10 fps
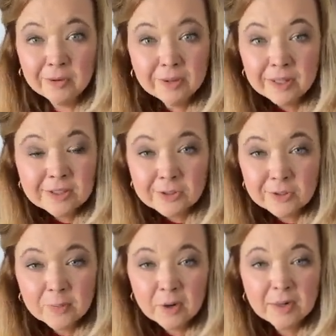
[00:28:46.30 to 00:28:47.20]
go to that
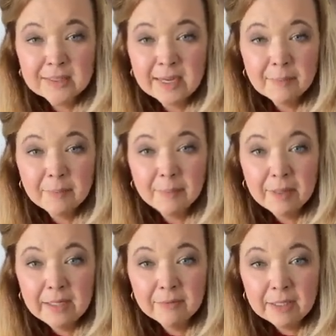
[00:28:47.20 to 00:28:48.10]
search bar and type
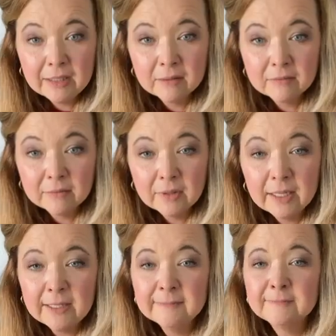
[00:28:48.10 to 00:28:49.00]
bunny wreath,
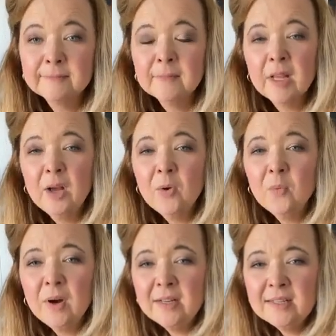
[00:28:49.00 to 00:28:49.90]
okay?
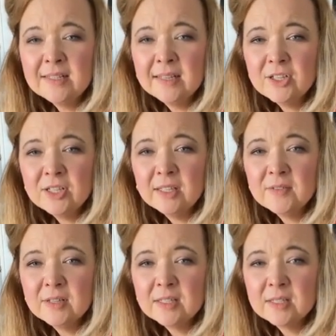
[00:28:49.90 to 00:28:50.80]
Wanda says she
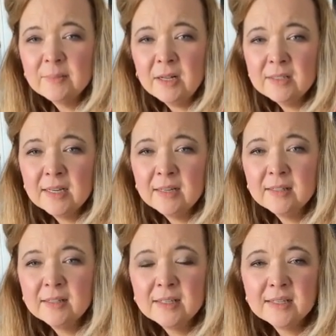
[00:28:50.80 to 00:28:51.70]
lives in a small
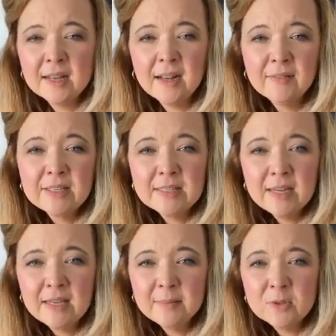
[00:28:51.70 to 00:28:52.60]
town that does not have a
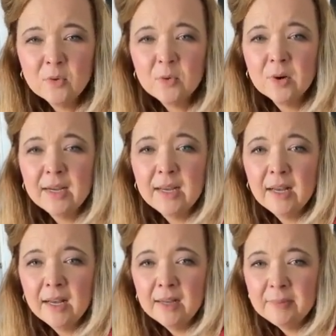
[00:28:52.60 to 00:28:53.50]
Sam's or a
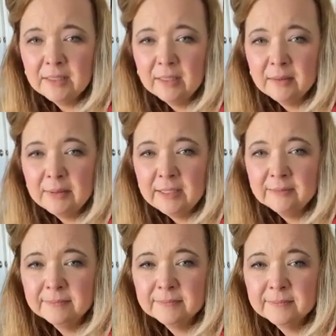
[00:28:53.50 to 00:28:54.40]
Hobby
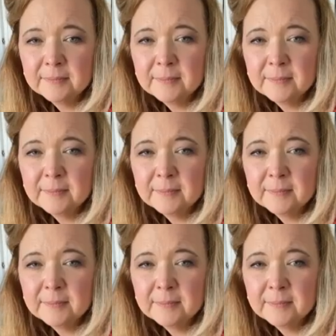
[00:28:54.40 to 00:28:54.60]
Lobby